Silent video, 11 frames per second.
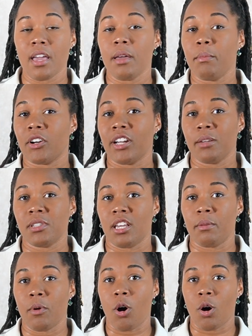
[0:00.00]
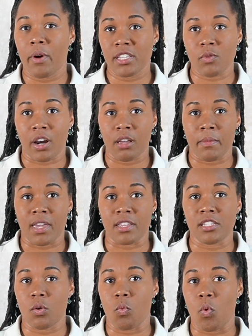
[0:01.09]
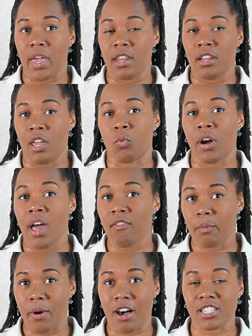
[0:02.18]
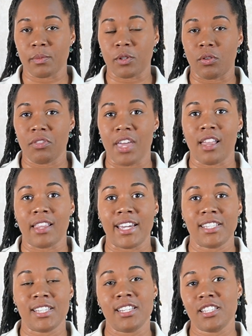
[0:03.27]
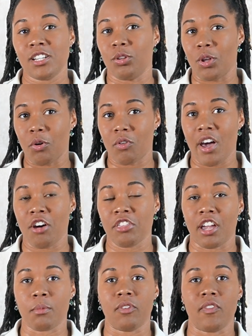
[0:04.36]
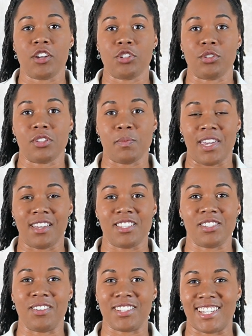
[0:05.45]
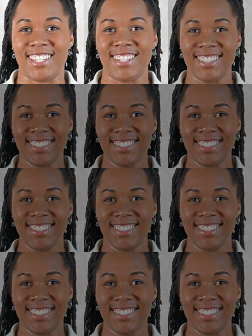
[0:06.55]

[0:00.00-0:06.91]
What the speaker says: Miriam's Hemp always recommends, when and wherever possible, that licensed local healthcare professionals be consulted.